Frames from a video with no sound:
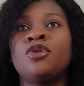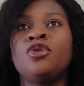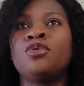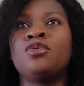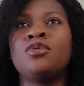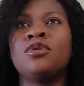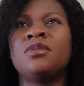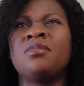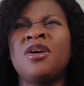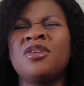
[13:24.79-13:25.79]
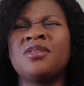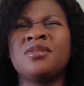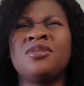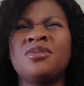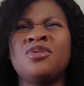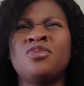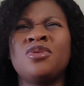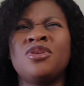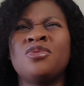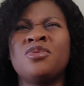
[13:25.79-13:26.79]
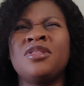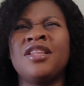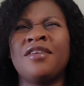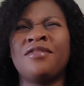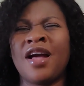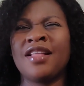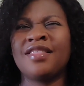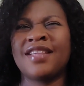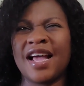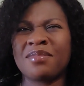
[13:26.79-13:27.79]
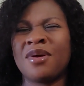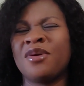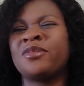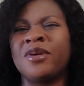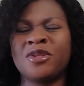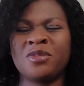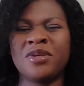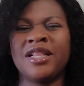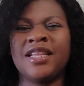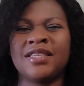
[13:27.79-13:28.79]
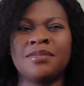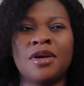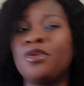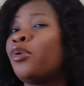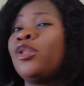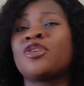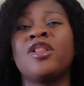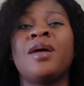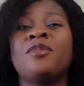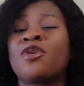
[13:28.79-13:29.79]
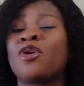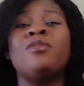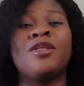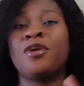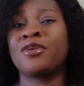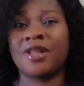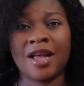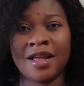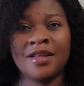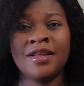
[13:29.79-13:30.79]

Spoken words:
You will never tag my husband to be a lazy man. You always call him an hustler.